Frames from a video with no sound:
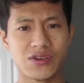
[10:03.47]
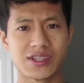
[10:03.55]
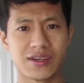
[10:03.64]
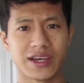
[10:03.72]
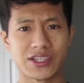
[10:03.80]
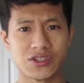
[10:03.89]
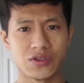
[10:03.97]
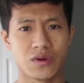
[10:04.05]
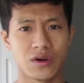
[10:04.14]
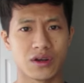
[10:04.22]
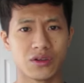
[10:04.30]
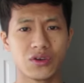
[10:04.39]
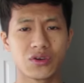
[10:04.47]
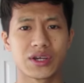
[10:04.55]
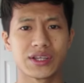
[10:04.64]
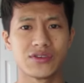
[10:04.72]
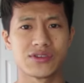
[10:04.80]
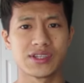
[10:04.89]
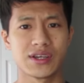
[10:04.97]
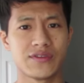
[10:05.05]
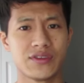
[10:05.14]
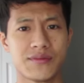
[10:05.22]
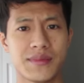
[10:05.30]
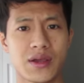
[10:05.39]
yourself as you are. Look at yourself
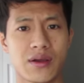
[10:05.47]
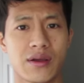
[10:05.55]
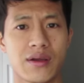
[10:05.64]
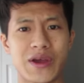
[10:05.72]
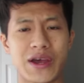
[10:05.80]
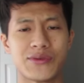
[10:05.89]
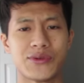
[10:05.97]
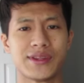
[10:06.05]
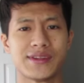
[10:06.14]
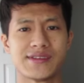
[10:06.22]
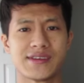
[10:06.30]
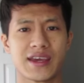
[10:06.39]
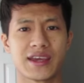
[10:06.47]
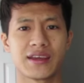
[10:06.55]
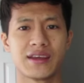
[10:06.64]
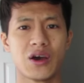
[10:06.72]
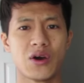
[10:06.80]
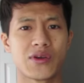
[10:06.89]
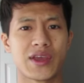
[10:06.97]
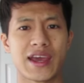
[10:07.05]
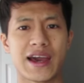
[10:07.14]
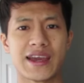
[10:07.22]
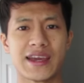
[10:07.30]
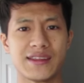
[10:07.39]
in the mirror rather than saying, okay,
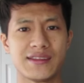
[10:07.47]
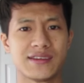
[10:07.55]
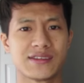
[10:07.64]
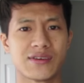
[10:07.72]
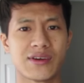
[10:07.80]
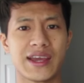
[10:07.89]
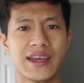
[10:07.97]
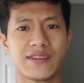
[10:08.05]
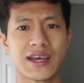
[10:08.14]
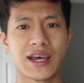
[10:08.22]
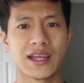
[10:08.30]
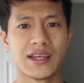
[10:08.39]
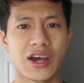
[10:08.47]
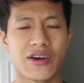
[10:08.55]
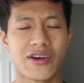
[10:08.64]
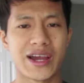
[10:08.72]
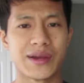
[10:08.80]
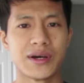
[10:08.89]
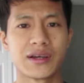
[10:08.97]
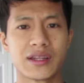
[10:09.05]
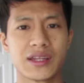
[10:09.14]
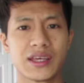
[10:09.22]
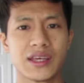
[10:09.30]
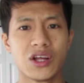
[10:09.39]
I hate this or I hate that or I'm
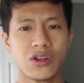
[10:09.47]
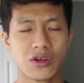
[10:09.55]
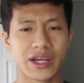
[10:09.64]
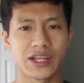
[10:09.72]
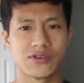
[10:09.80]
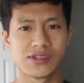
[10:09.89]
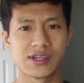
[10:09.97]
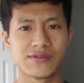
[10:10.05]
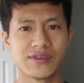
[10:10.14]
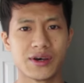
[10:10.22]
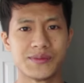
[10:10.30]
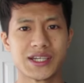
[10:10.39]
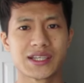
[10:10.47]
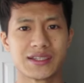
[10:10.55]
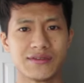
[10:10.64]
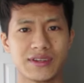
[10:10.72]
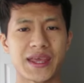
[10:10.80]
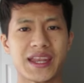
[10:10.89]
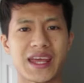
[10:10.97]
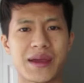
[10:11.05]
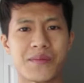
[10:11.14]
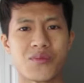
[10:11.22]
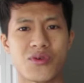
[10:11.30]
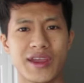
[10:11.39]
ugly. Look at yourself objectively and
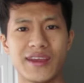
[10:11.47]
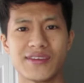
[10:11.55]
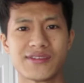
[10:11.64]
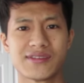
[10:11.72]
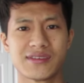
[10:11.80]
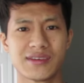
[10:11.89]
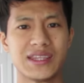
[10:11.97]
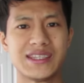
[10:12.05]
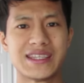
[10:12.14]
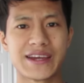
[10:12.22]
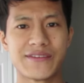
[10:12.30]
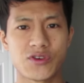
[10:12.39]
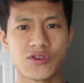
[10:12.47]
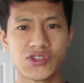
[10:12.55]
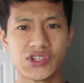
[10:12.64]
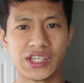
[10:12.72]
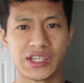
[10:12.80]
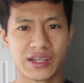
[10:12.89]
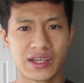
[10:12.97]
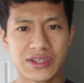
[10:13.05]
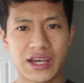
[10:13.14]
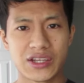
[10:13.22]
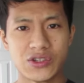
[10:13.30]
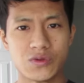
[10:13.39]
embrace the diversity
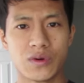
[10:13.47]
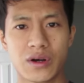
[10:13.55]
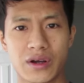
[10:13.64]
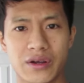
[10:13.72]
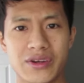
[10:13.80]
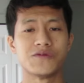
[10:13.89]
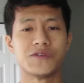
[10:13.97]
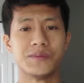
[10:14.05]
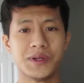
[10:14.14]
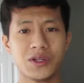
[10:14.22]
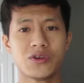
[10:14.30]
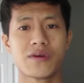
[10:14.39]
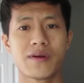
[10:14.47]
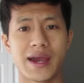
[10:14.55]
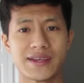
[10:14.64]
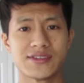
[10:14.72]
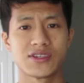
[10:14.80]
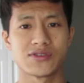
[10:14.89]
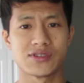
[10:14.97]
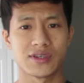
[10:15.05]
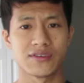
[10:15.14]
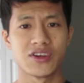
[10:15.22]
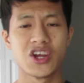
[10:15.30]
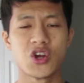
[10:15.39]
that you are. Familiarizing
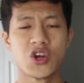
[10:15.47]
yourself